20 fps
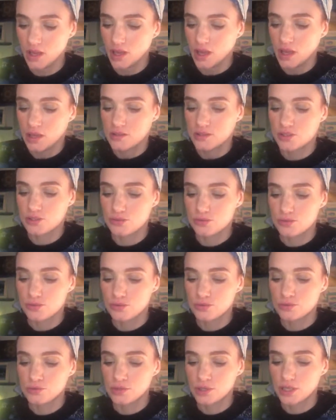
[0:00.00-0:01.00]

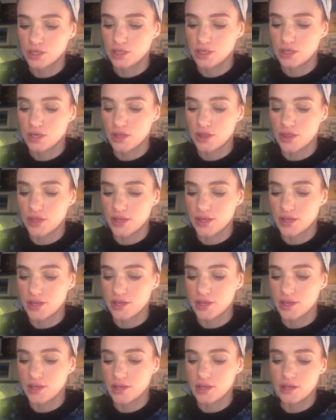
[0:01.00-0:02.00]
So
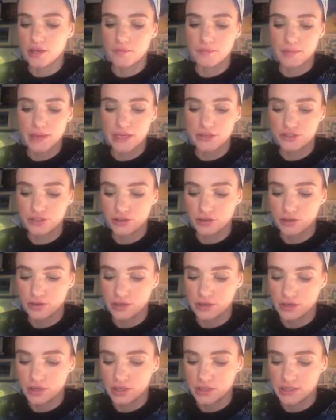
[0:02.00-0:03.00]
the
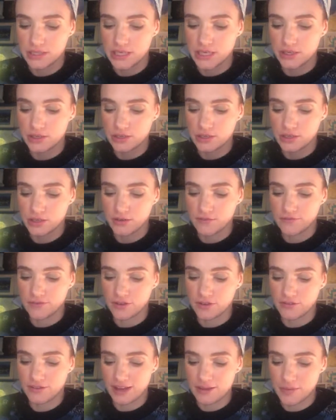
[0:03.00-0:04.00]
Patreon tier, for the
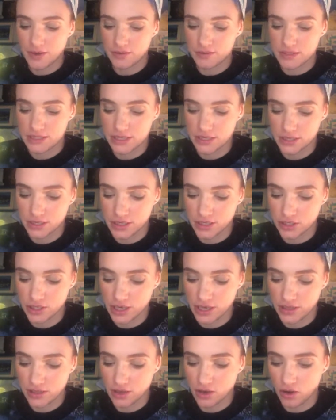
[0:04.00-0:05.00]
£5 tier, you get
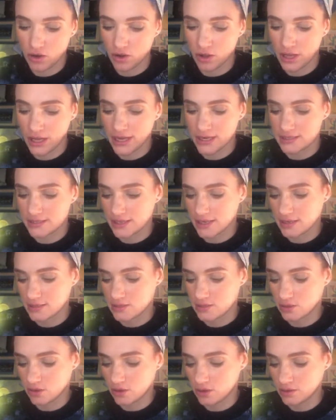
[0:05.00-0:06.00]
all access to
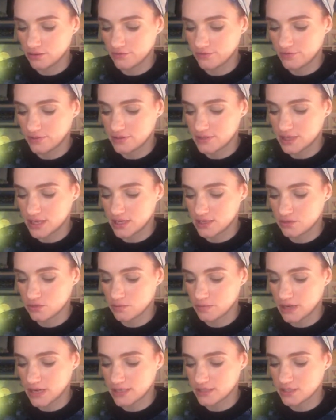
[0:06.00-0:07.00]
all of the Say It Ain't So
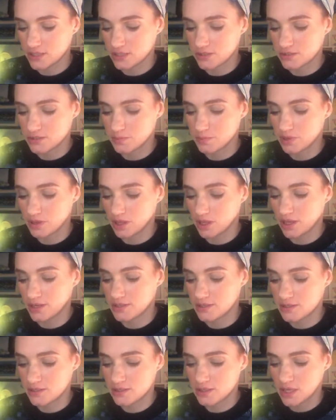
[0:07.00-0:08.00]
patterns,
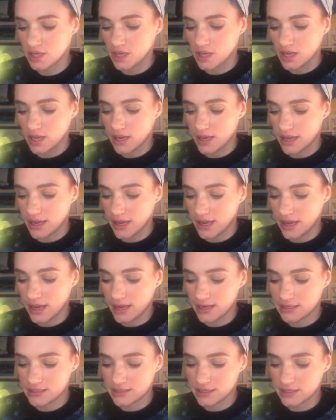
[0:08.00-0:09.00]
plus
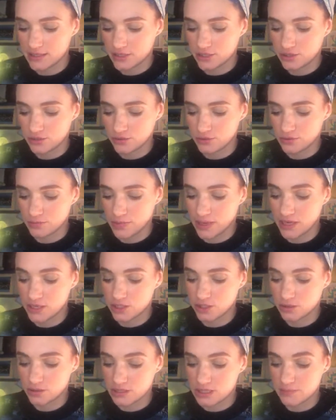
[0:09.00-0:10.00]
access to
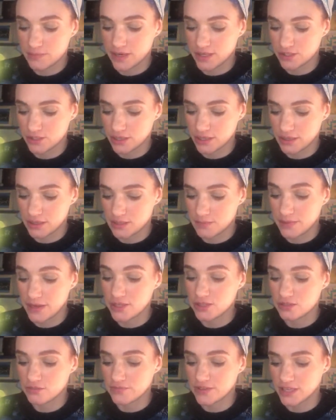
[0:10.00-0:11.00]
Patreon
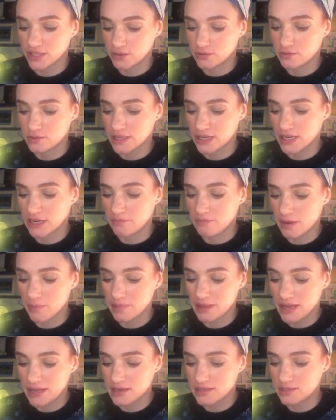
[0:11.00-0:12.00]
special videos. And my
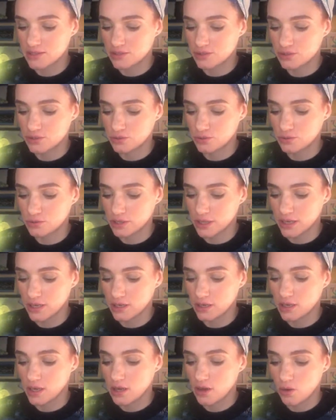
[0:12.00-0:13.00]
plan is to do like
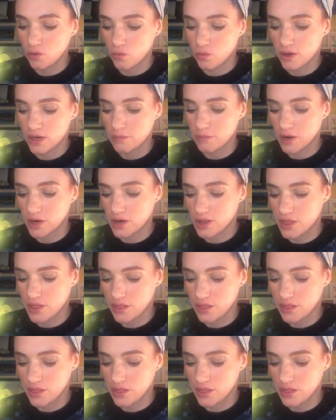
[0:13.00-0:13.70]
one a month,